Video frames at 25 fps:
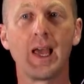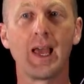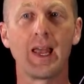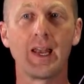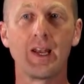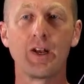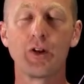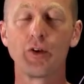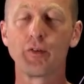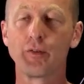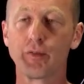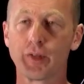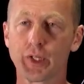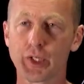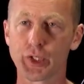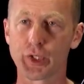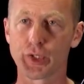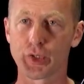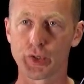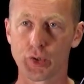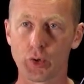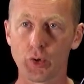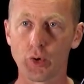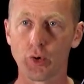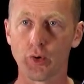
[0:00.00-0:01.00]
end of the
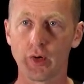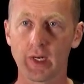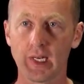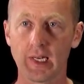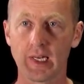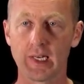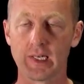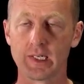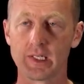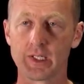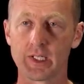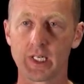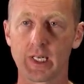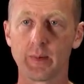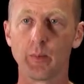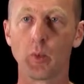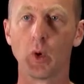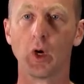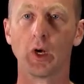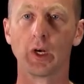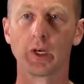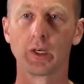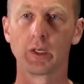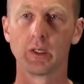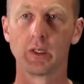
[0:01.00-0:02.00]
story in
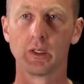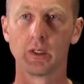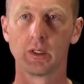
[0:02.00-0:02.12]
teamwork.